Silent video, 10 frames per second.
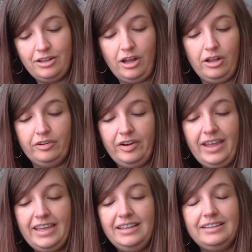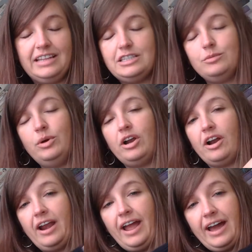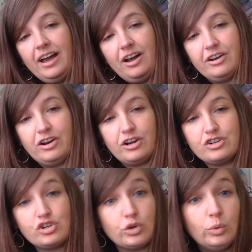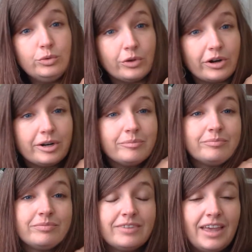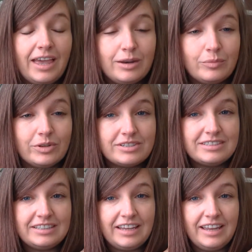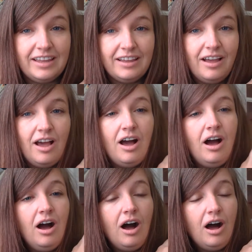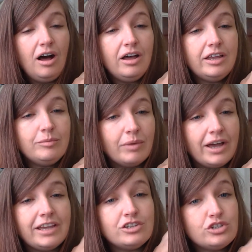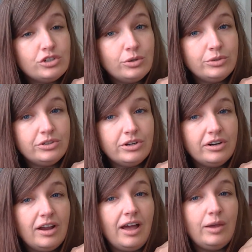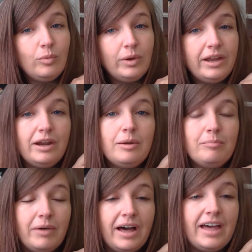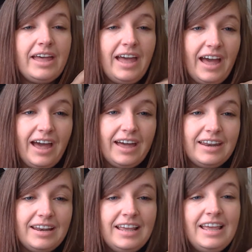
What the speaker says: All right, let's put our hat on our shoulder and we'll sing. On my shoulder, I wear my hat.